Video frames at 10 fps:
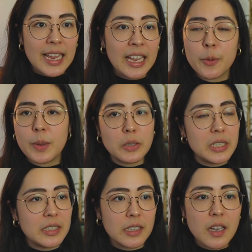in
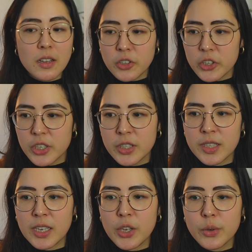communities and cultures
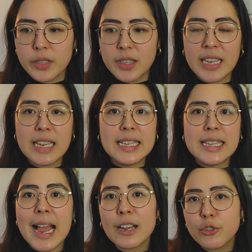that use the
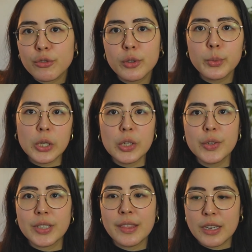natural
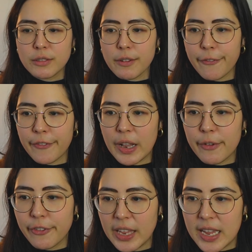wools and those
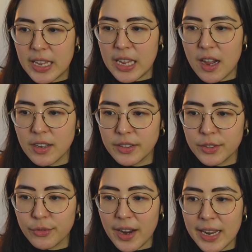fluffier
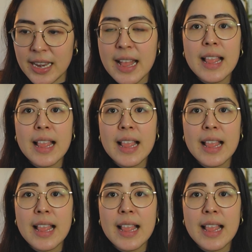yarns, right?